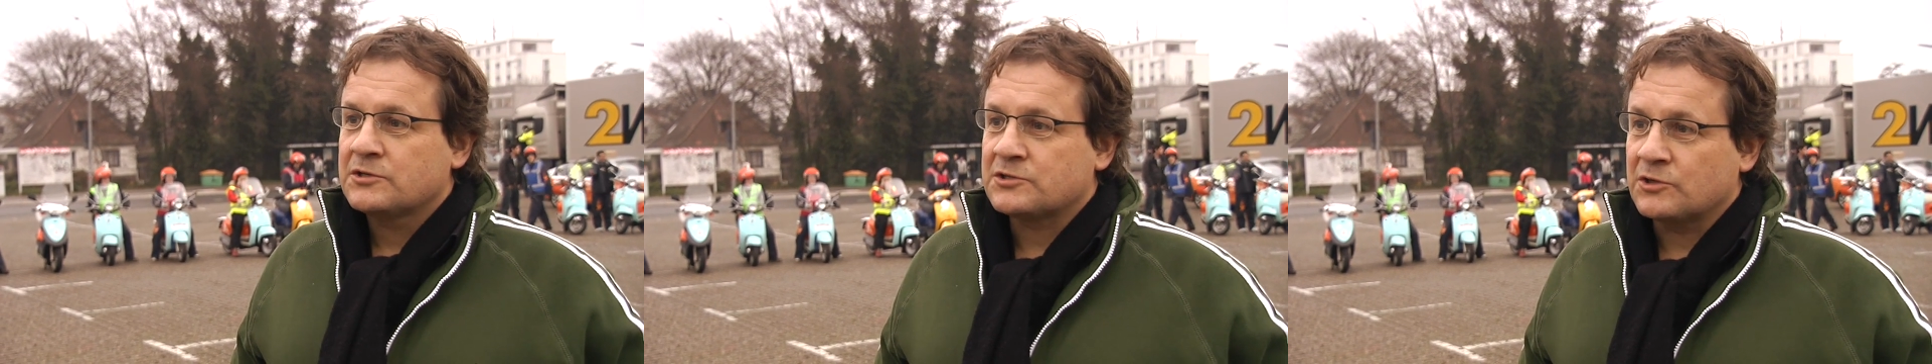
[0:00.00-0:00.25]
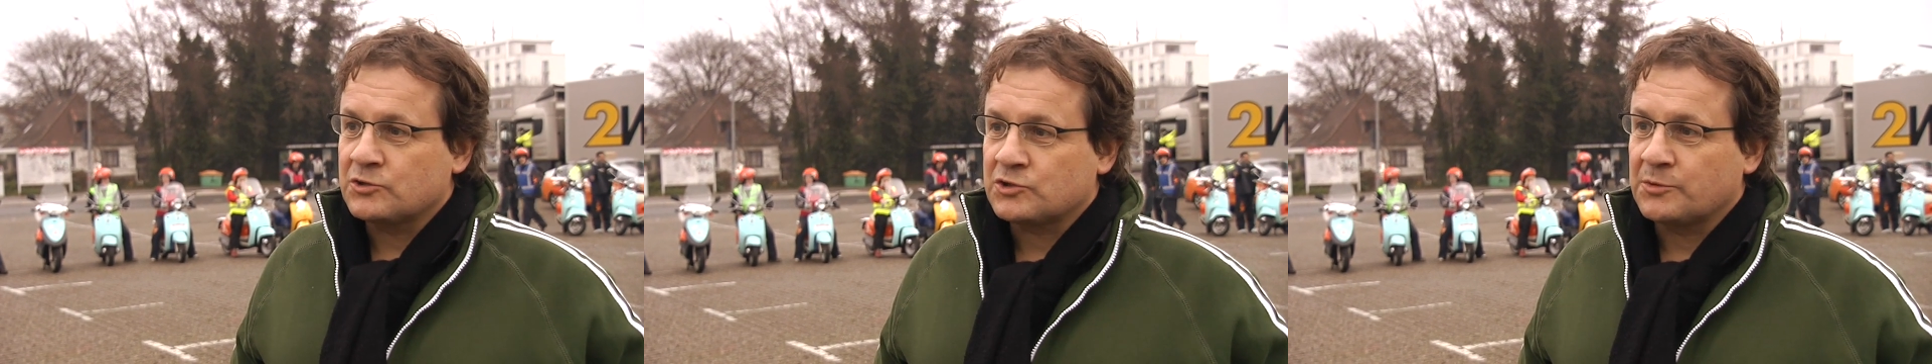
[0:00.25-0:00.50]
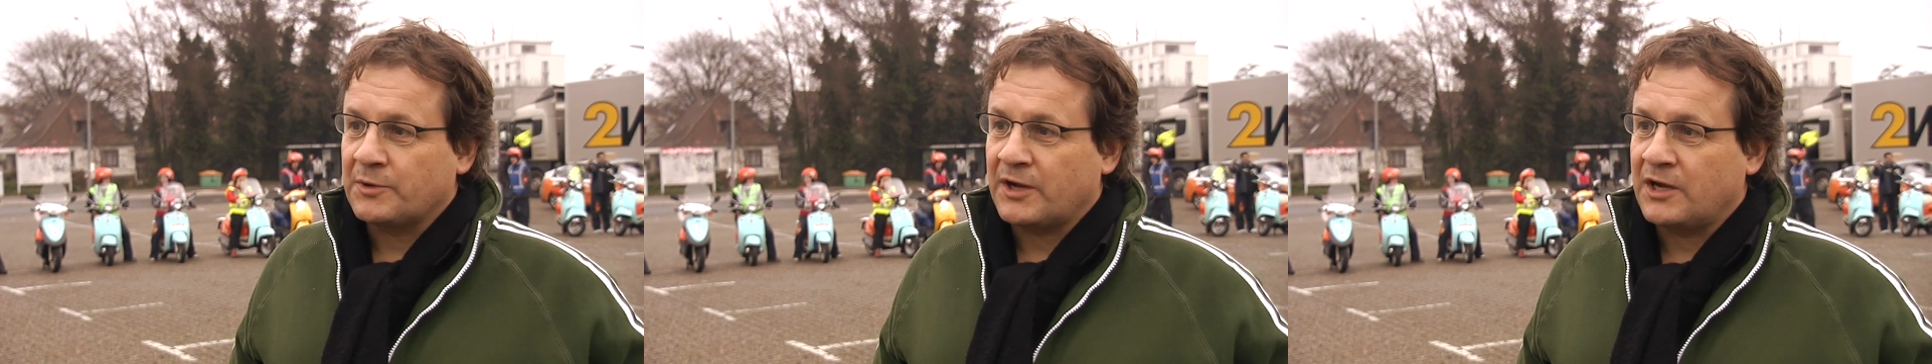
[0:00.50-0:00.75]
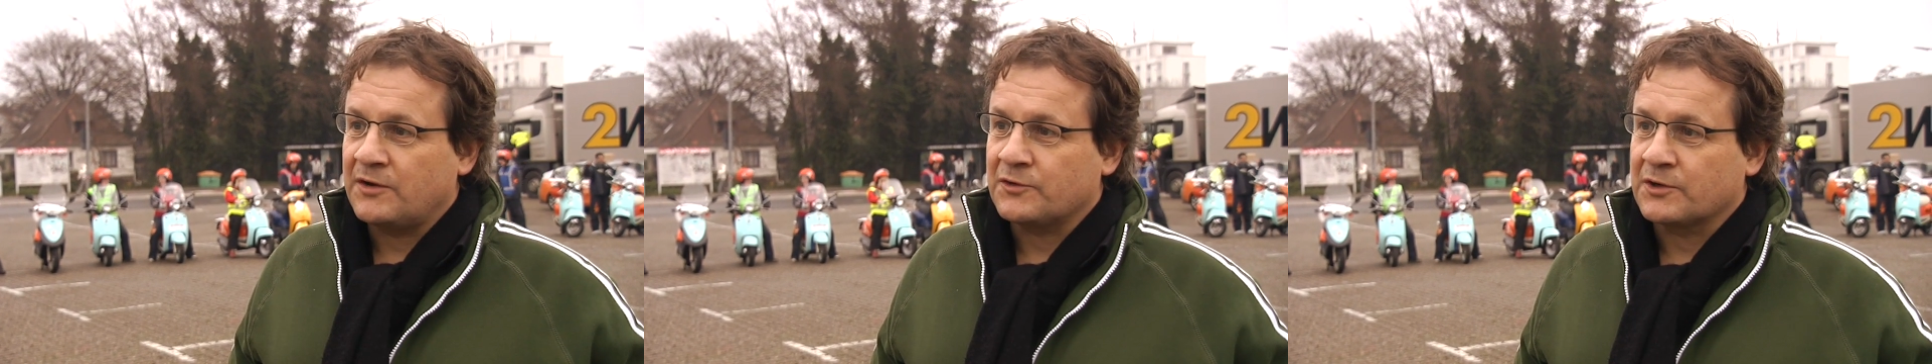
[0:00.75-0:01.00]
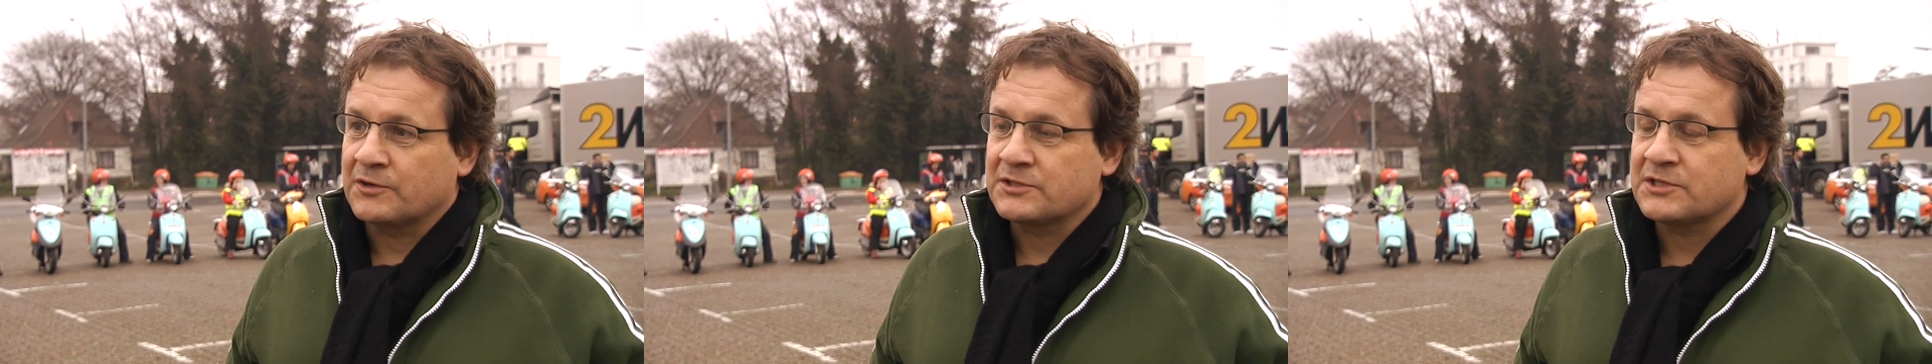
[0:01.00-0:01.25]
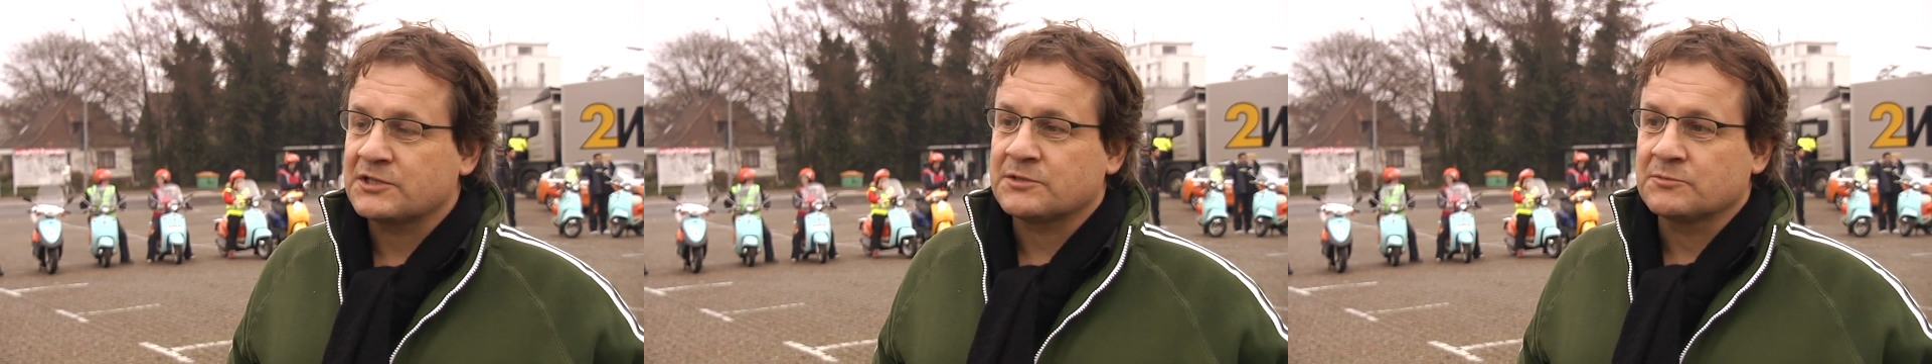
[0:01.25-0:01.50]
Social behavior
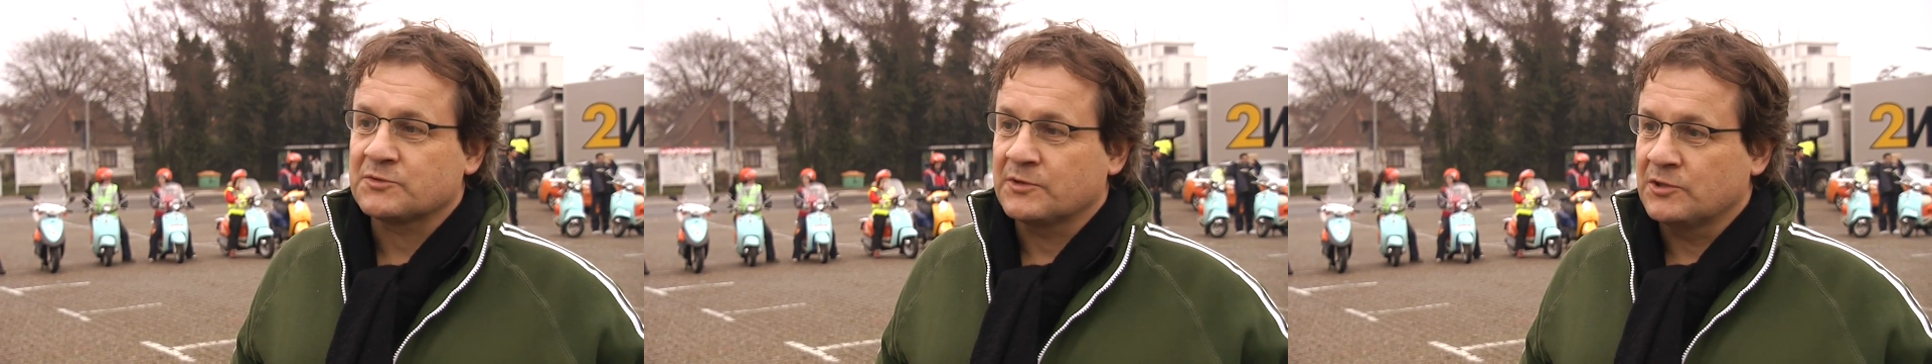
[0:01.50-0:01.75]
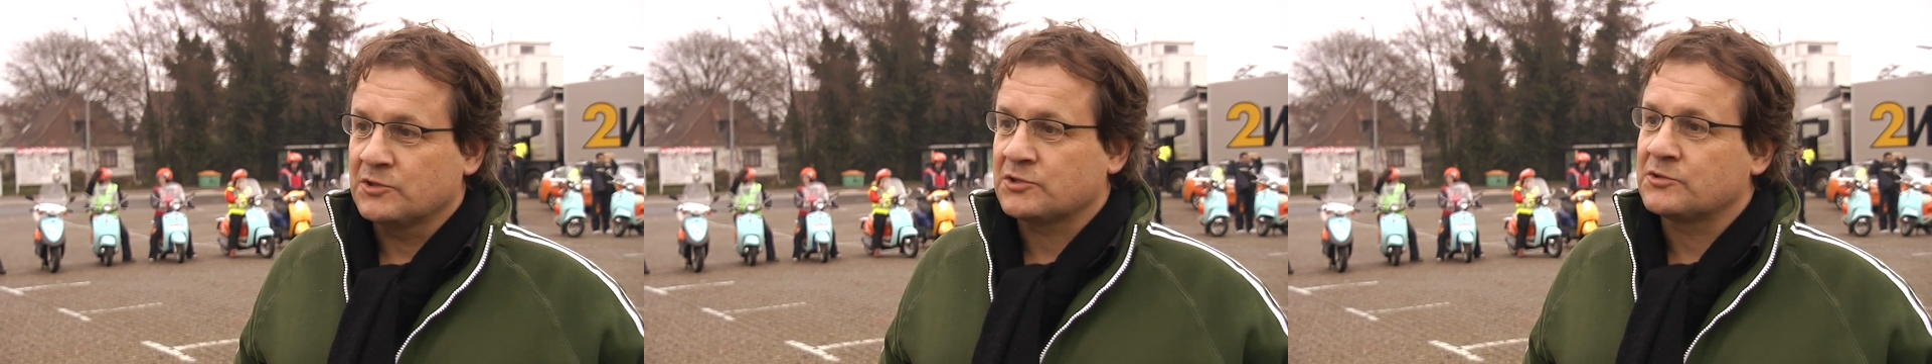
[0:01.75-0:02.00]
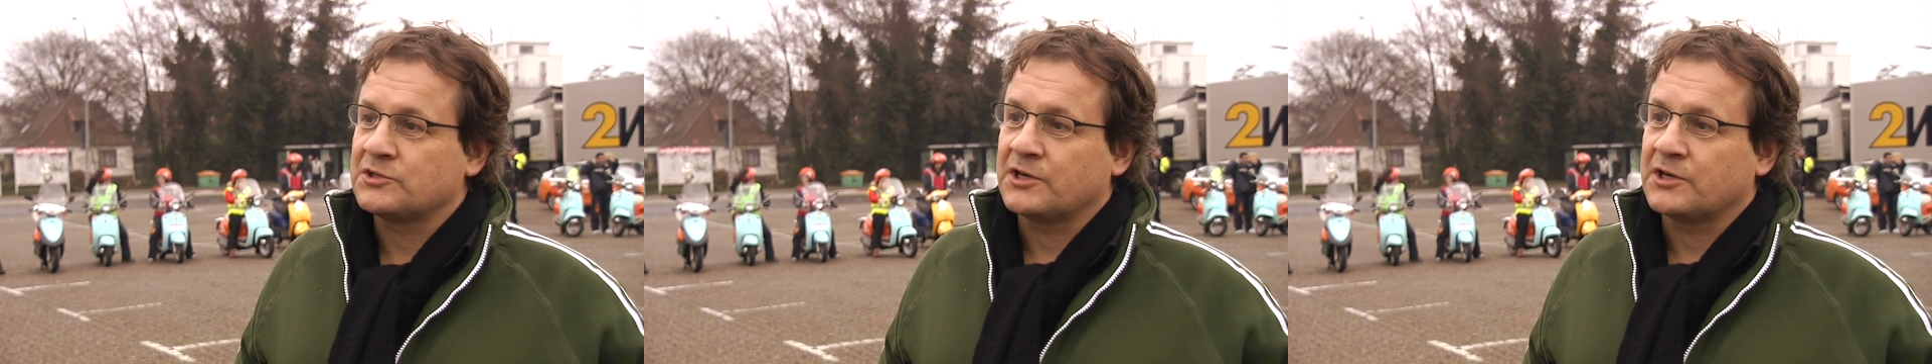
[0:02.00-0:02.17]
and systems will also